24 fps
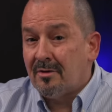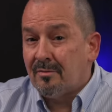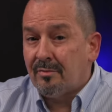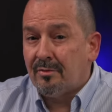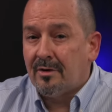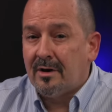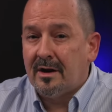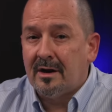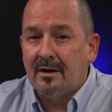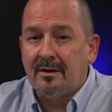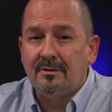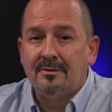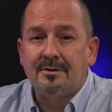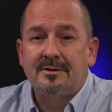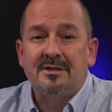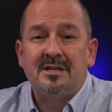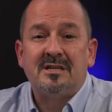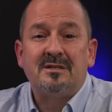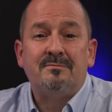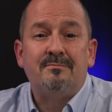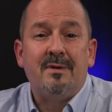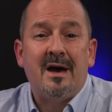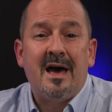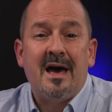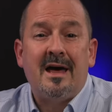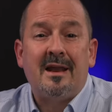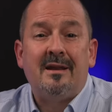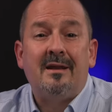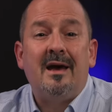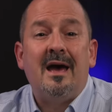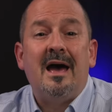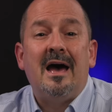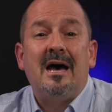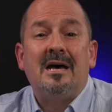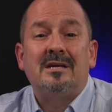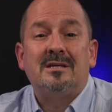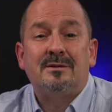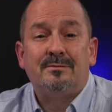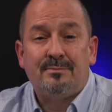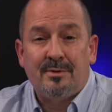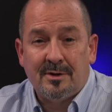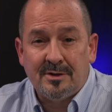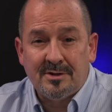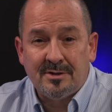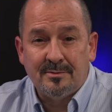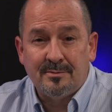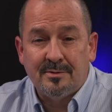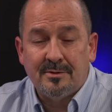brand looks as bad as
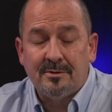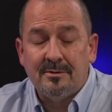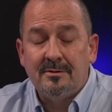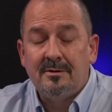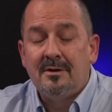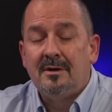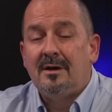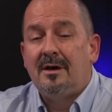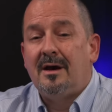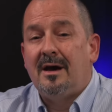possible